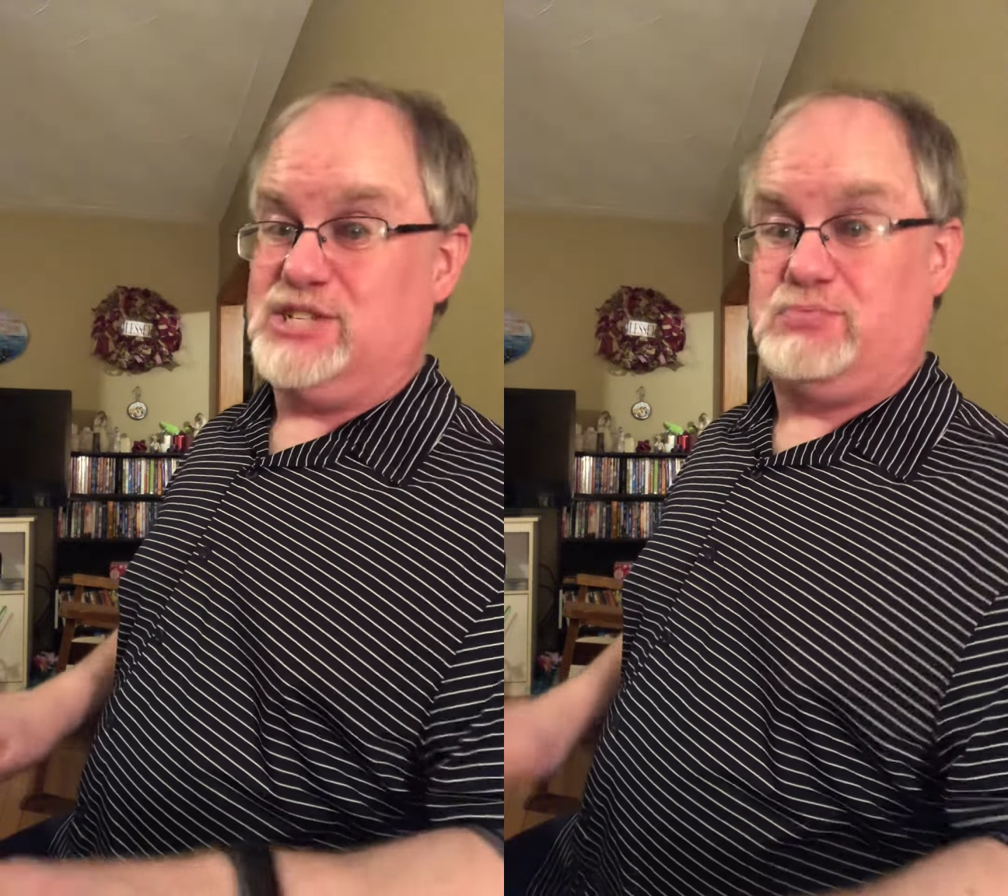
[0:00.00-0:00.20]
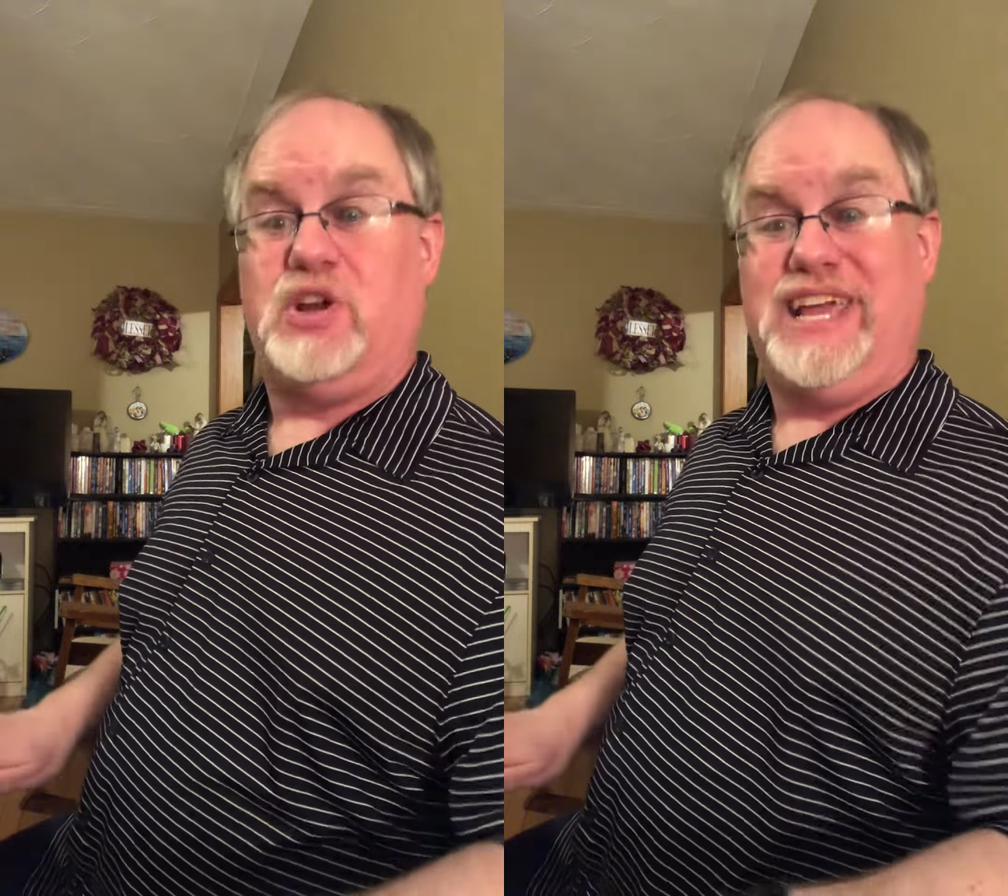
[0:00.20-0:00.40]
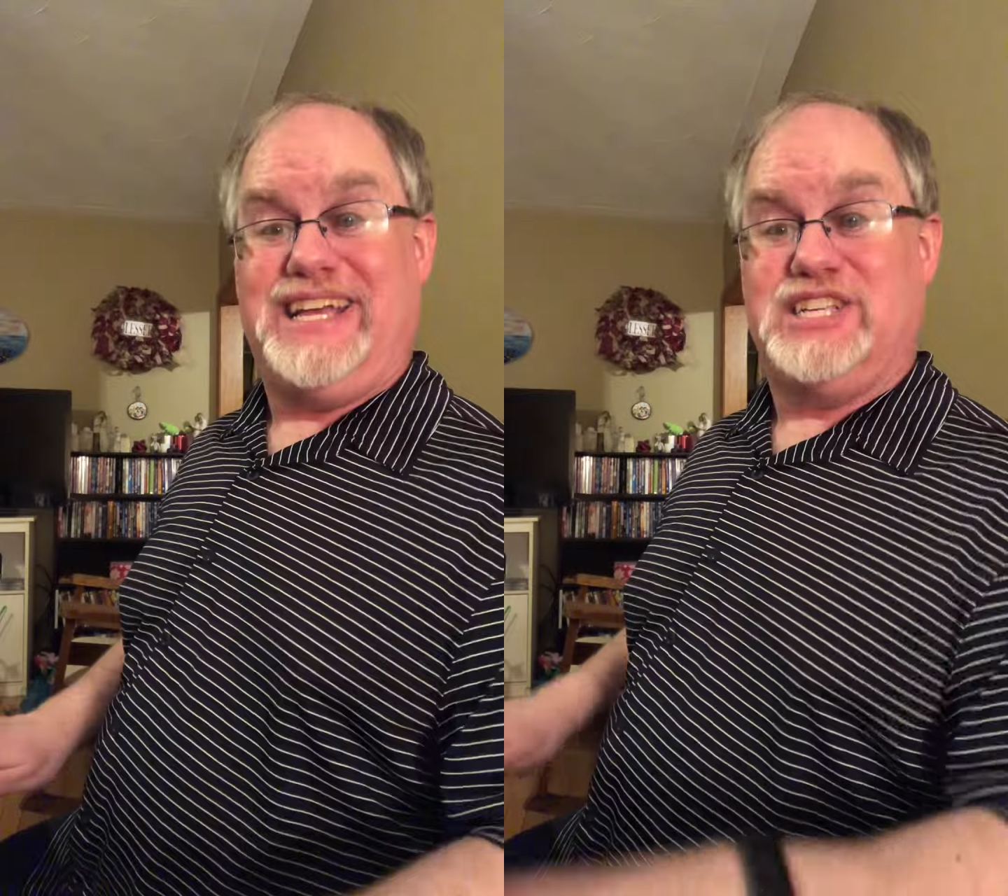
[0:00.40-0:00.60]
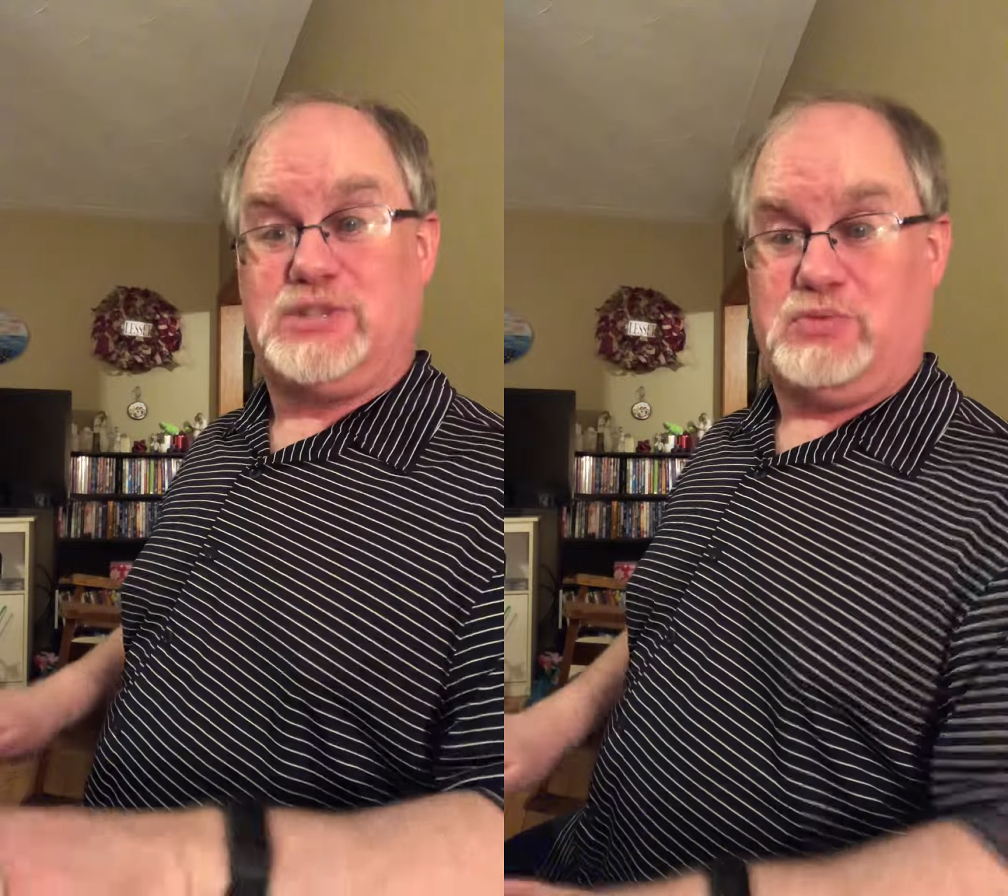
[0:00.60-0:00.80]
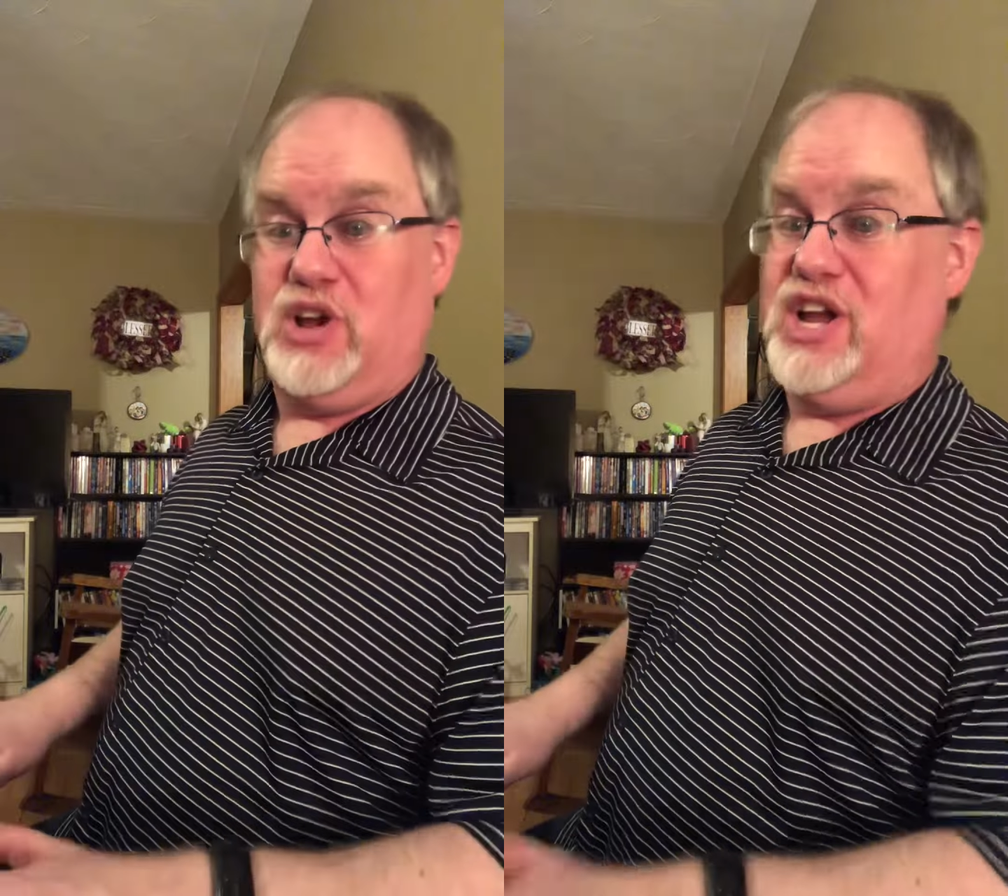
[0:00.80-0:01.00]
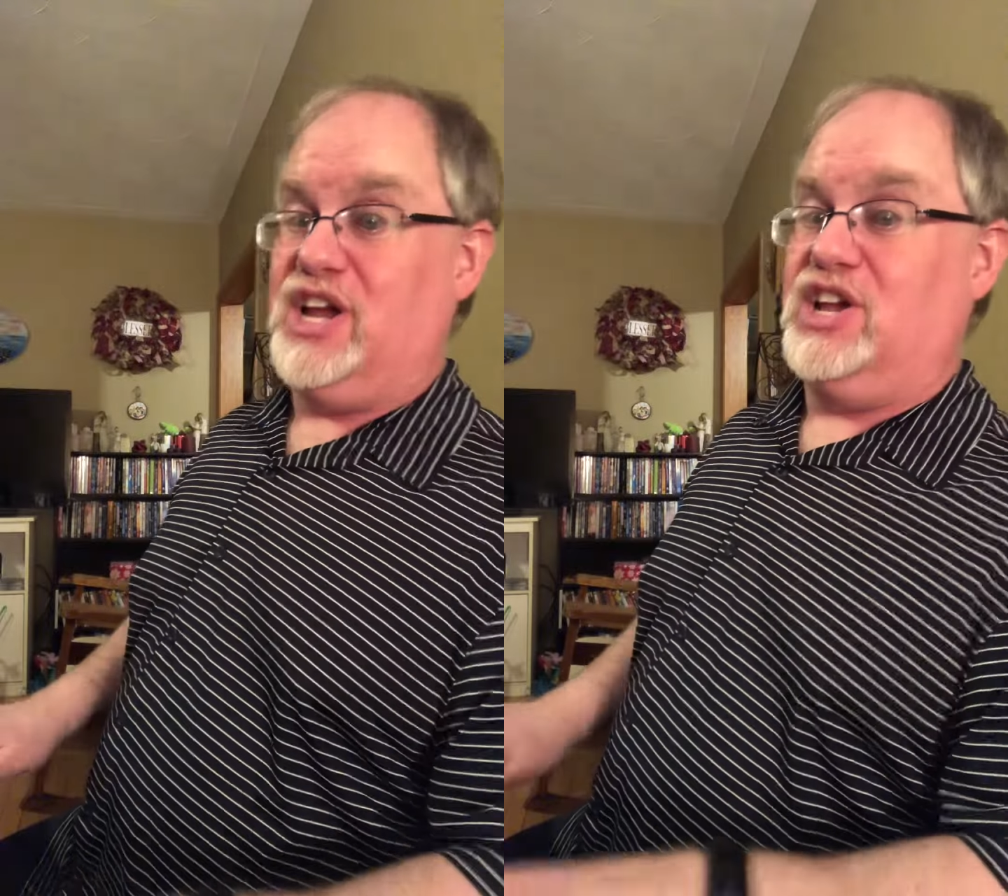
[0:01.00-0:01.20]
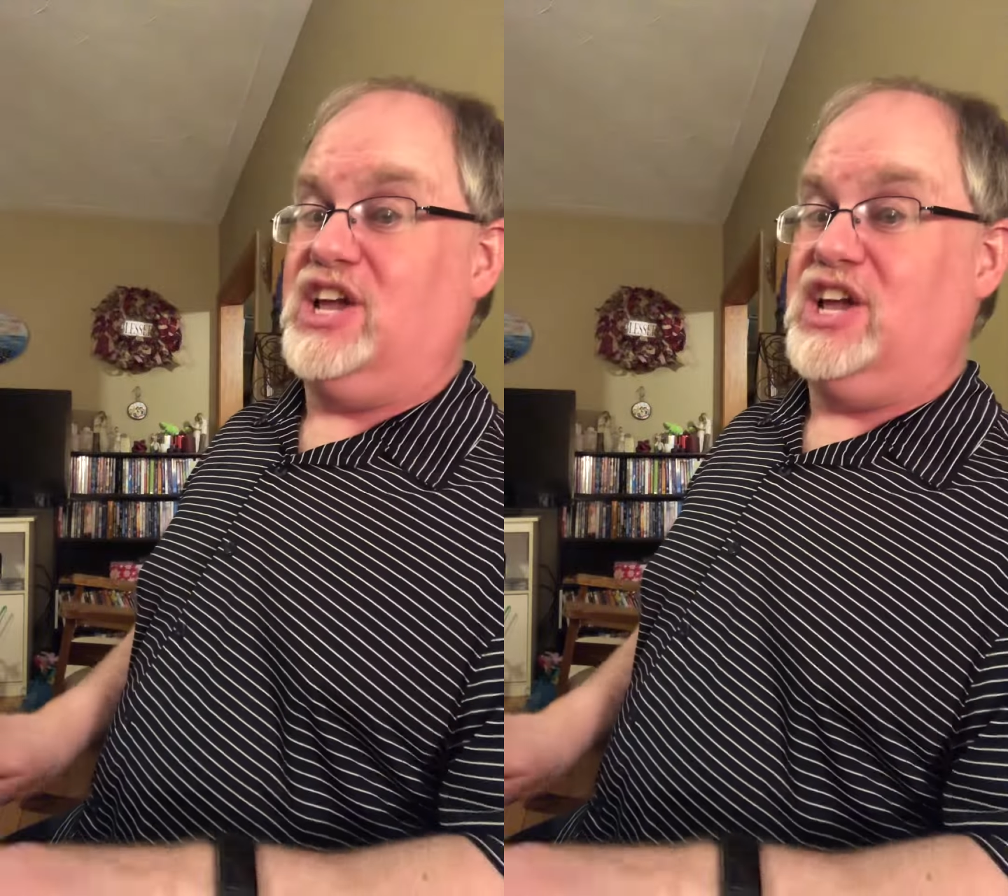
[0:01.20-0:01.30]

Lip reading: spring, spring.